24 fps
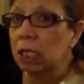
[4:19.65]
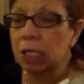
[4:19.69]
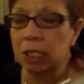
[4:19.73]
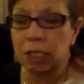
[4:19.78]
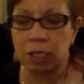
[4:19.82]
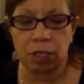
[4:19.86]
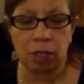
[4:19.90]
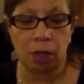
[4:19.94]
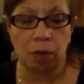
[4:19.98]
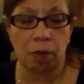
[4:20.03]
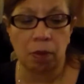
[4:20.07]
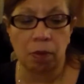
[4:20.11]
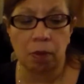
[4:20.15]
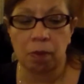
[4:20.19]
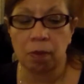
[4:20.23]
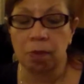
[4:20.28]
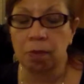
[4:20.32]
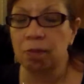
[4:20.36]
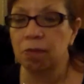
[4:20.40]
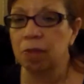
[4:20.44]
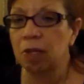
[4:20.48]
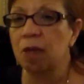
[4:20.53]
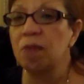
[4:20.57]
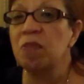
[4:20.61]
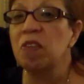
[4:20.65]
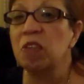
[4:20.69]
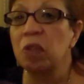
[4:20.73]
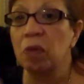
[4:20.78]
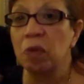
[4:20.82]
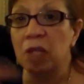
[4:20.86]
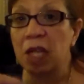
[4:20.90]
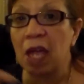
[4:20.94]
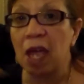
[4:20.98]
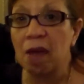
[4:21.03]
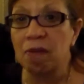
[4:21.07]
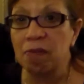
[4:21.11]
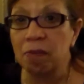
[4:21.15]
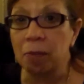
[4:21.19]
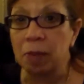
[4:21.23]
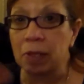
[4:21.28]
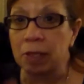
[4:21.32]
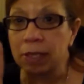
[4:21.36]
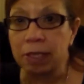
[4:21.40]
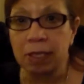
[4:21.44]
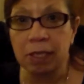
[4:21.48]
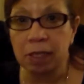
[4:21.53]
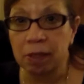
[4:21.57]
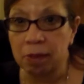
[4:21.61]
So even though they have them
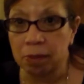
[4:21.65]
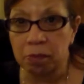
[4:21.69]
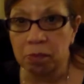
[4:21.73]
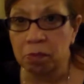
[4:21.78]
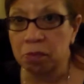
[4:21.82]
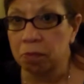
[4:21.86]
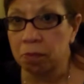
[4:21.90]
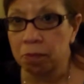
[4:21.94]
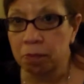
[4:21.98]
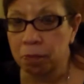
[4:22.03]
on sale.